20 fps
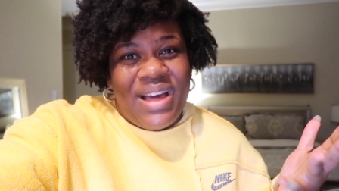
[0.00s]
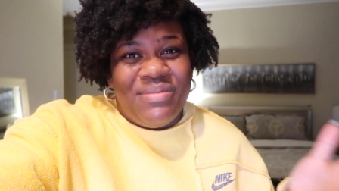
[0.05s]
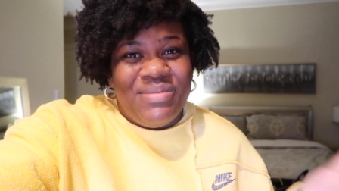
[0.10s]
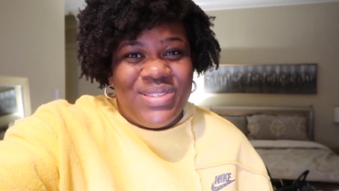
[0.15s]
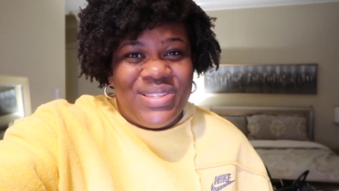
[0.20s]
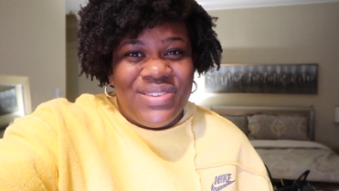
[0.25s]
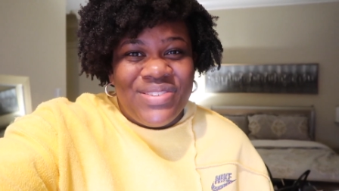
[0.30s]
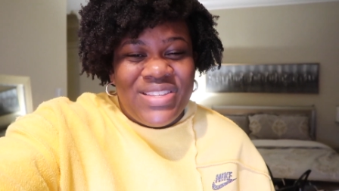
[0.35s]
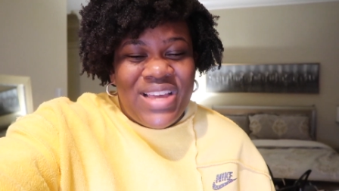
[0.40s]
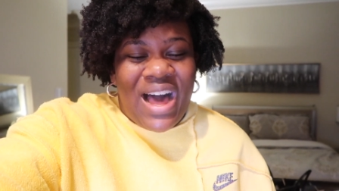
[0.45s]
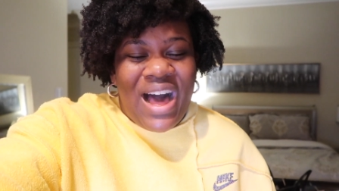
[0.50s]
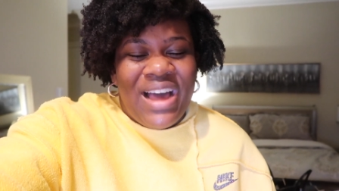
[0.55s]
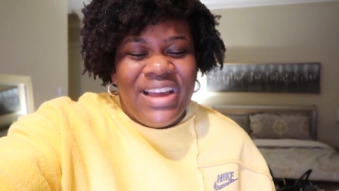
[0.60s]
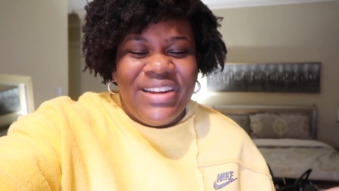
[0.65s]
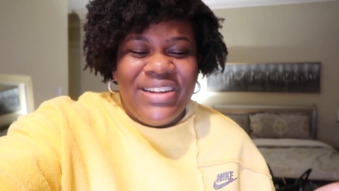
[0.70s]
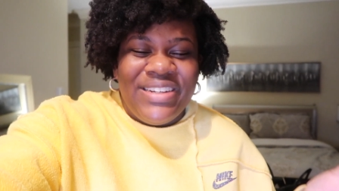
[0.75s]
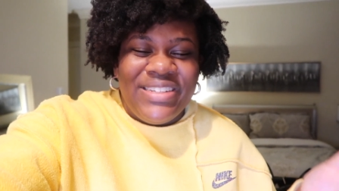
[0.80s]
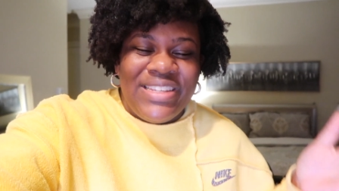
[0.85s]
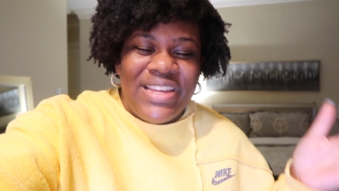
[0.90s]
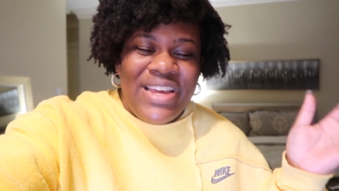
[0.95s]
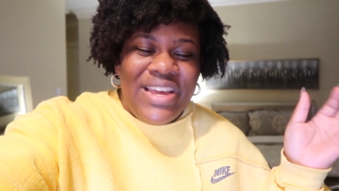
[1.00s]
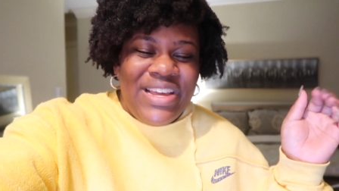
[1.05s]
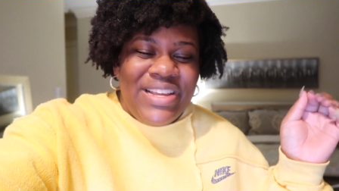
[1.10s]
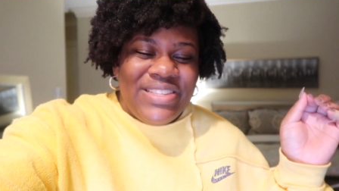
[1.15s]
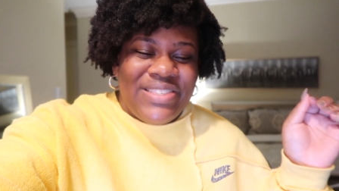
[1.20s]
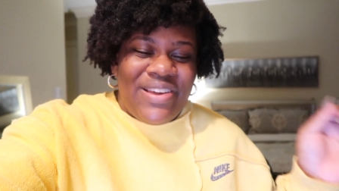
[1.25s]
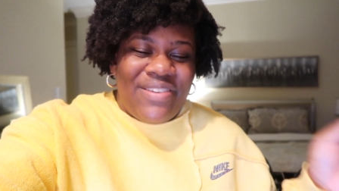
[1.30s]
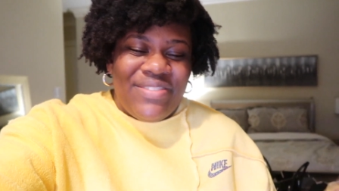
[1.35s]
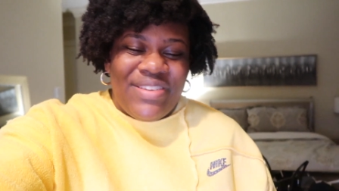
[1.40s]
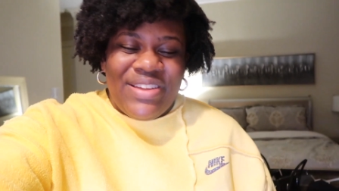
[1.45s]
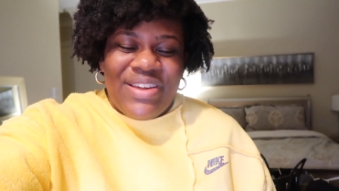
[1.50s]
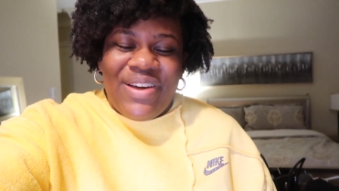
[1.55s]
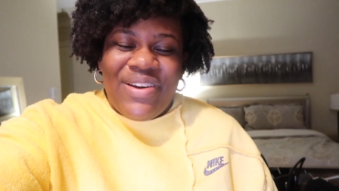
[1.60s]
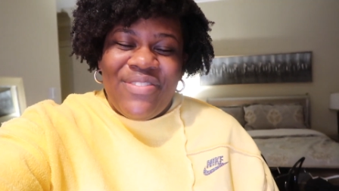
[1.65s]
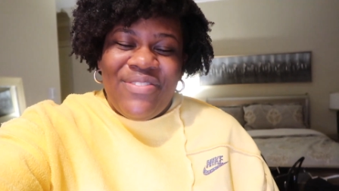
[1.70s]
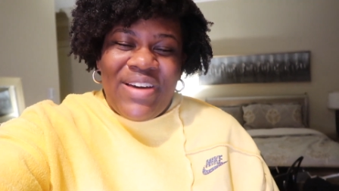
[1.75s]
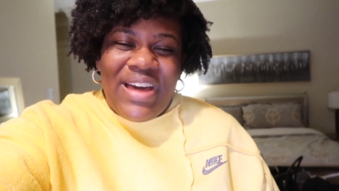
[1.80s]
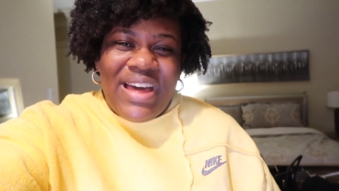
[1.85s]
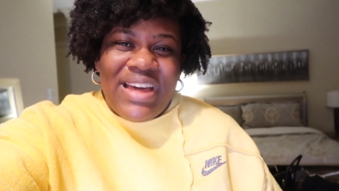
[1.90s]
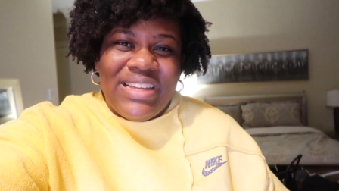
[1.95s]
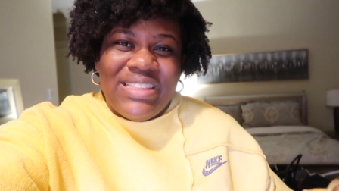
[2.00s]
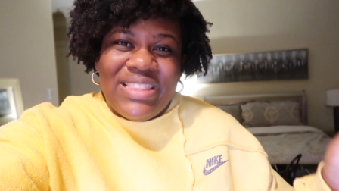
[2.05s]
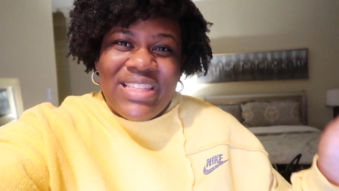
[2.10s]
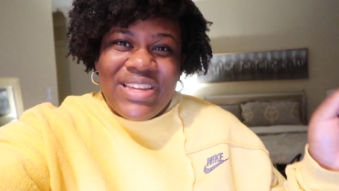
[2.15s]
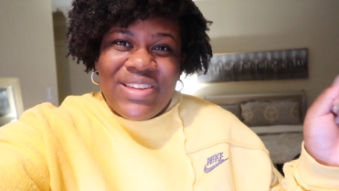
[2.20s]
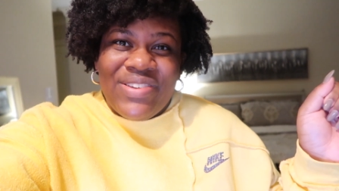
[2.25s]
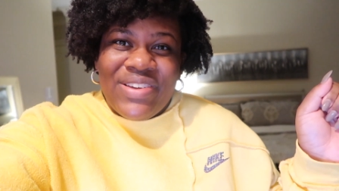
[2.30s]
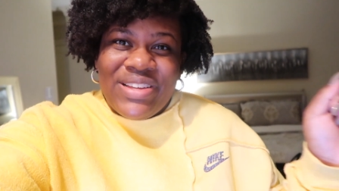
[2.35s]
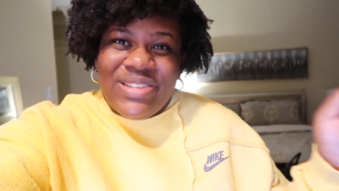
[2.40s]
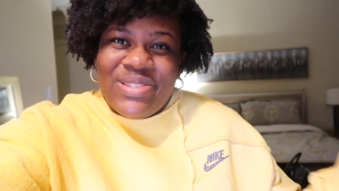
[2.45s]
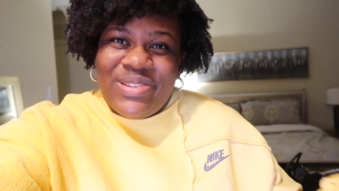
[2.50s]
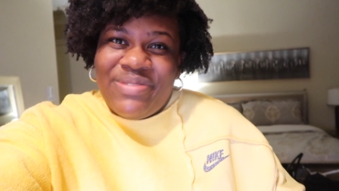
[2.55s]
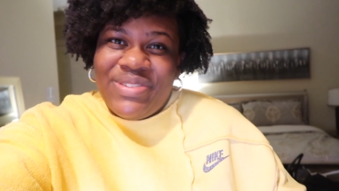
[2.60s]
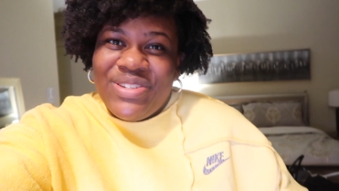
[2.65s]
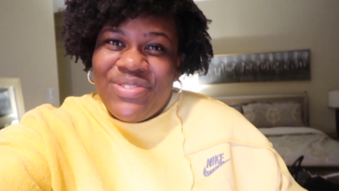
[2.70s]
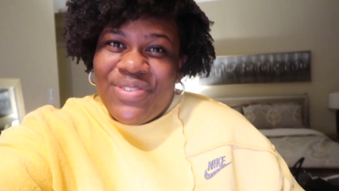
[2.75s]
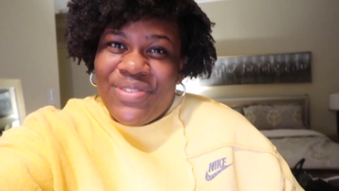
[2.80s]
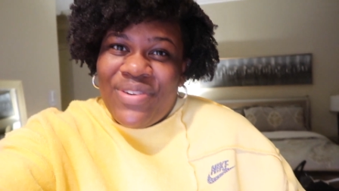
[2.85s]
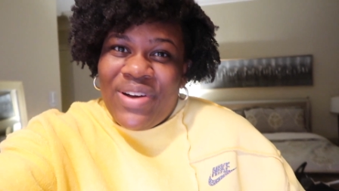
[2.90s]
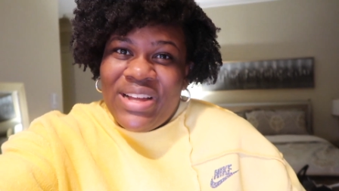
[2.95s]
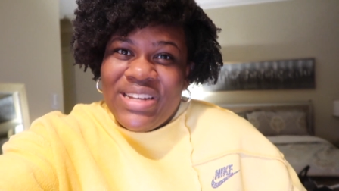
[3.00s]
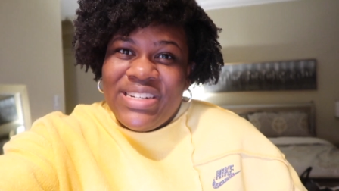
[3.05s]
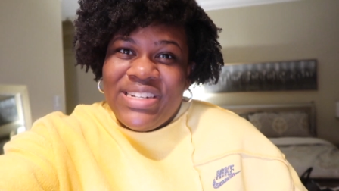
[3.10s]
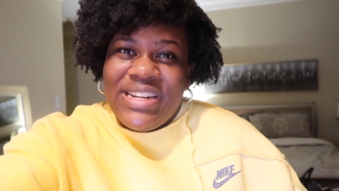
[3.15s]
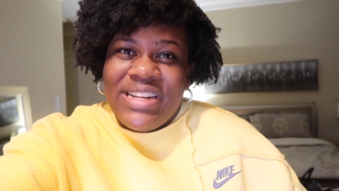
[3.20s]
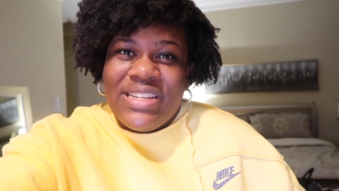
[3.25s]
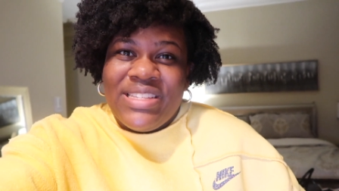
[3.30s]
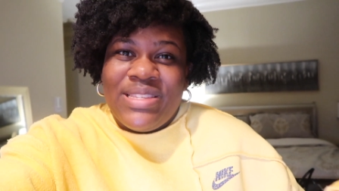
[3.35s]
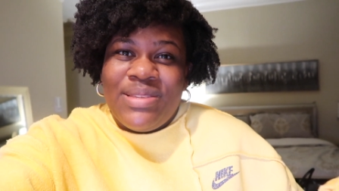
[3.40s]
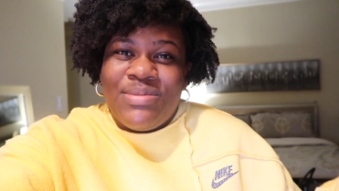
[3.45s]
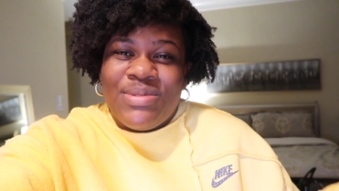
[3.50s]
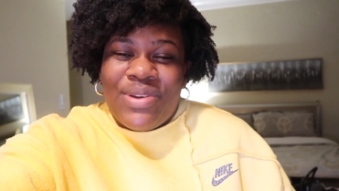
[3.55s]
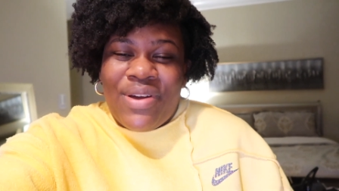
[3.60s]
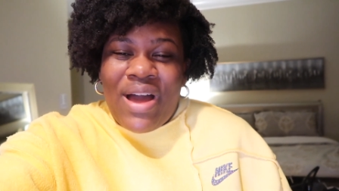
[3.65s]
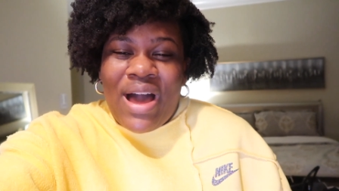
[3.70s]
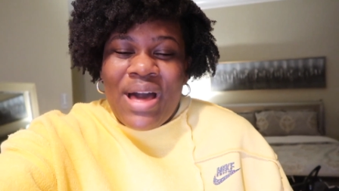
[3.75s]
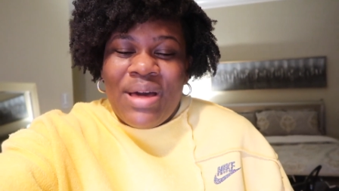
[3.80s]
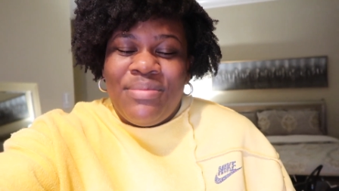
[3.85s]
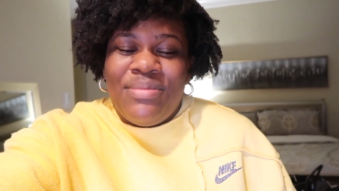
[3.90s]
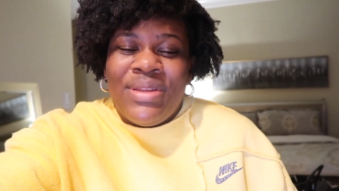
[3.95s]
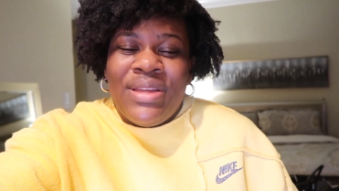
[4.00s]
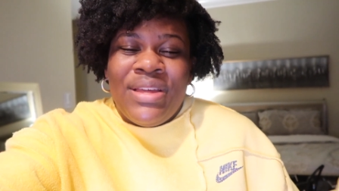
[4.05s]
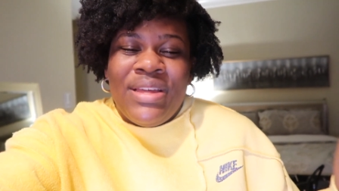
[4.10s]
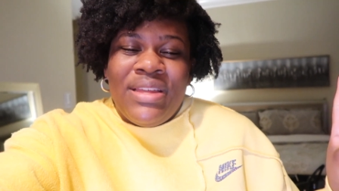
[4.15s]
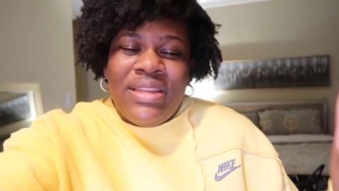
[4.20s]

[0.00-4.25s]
i'm so tired so i'm gonna go to bed thank you guys so much for watching subscribe